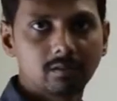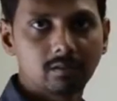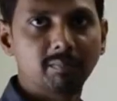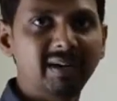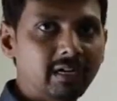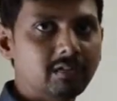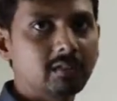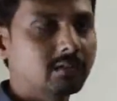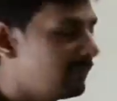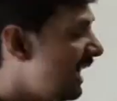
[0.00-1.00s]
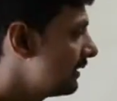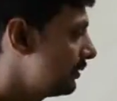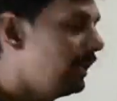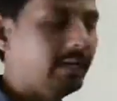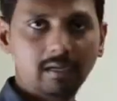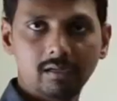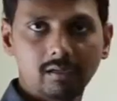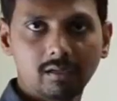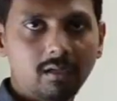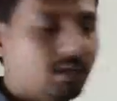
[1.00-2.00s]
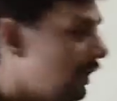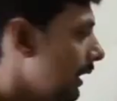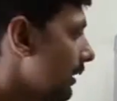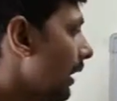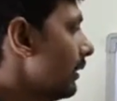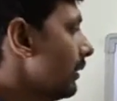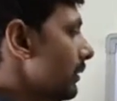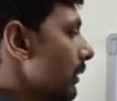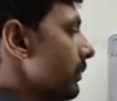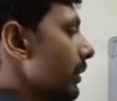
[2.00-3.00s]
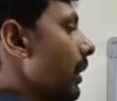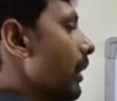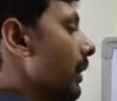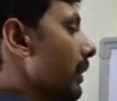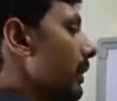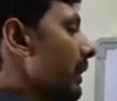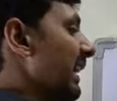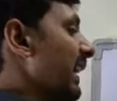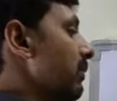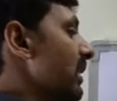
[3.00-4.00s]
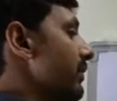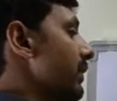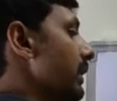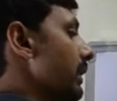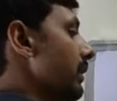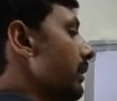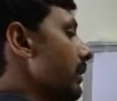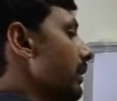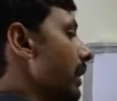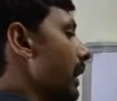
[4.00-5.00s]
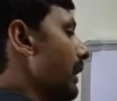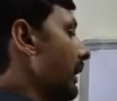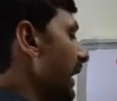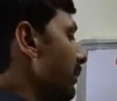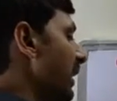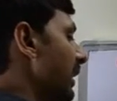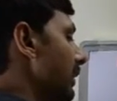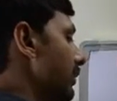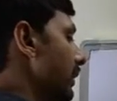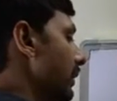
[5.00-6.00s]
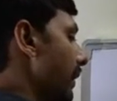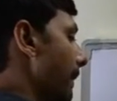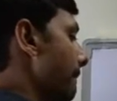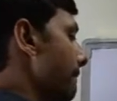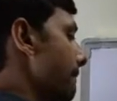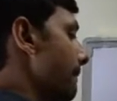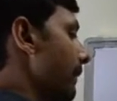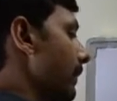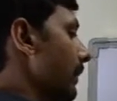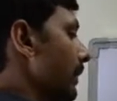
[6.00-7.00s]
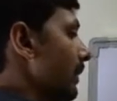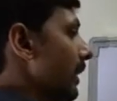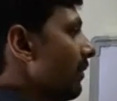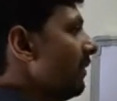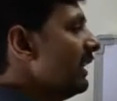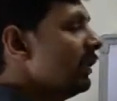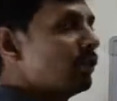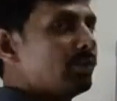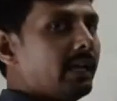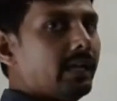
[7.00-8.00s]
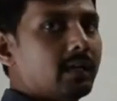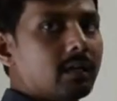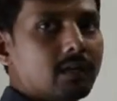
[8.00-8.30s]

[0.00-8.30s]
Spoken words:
the middle term as a, and other terms are a plus d and a minus d. We need to take,